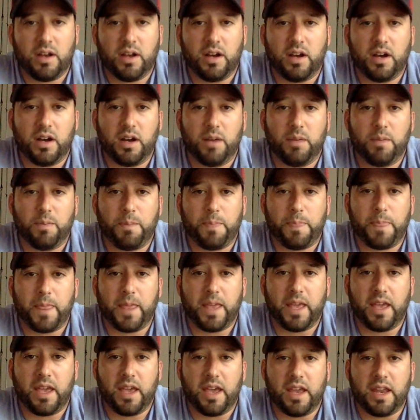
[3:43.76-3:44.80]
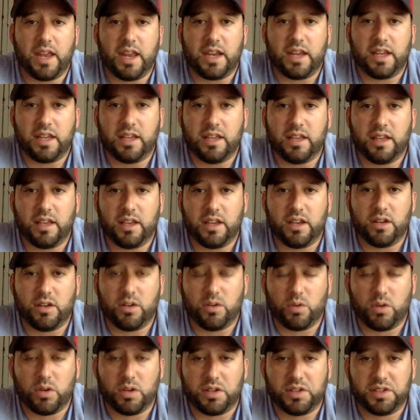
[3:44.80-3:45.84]
and in
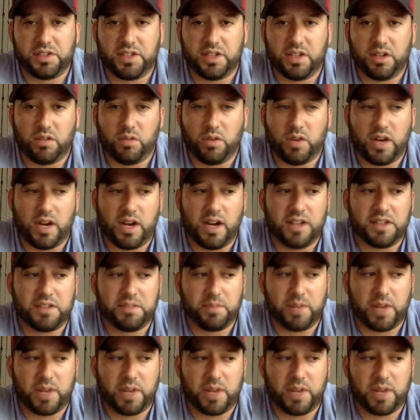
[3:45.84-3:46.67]
order to sell rods.